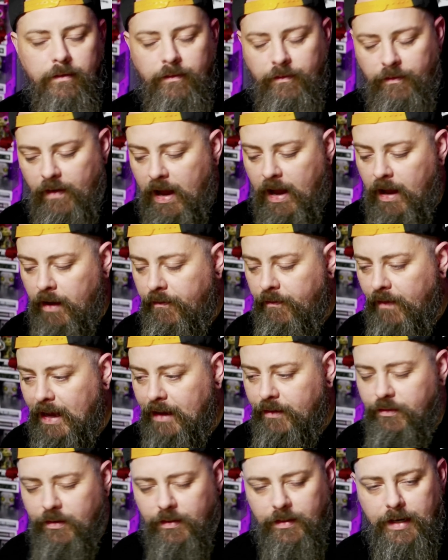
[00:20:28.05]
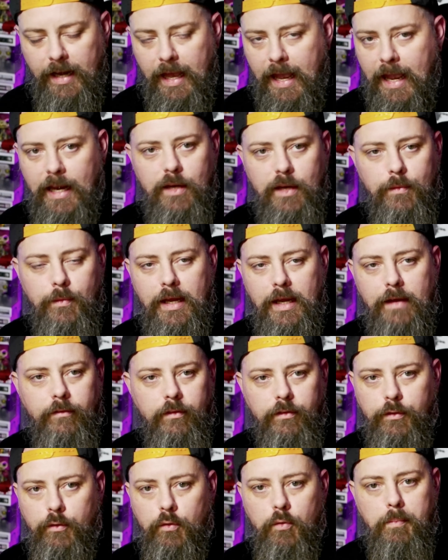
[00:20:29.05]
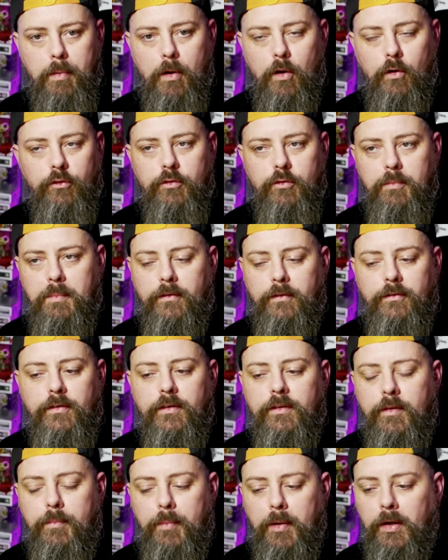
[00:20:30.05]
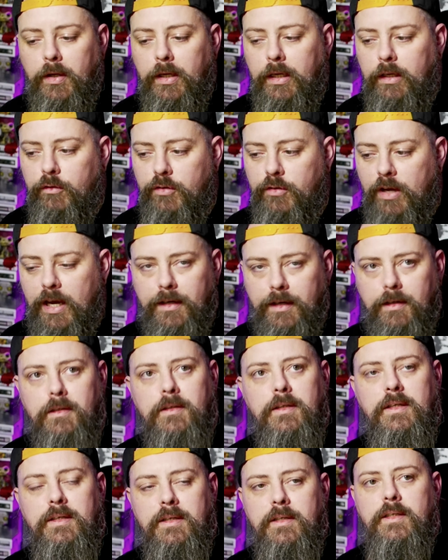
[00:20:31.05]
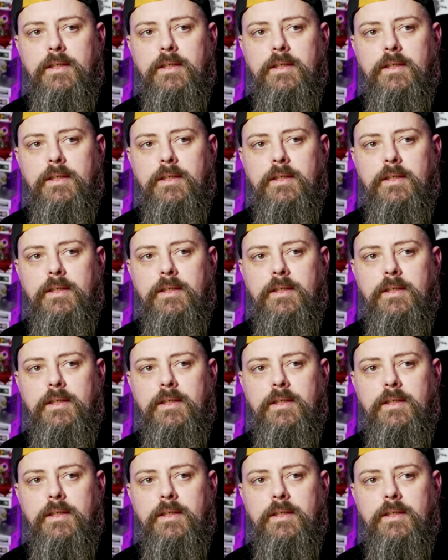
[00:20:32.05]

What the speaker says: far faster than anyone ever thought possible for a debunking channel,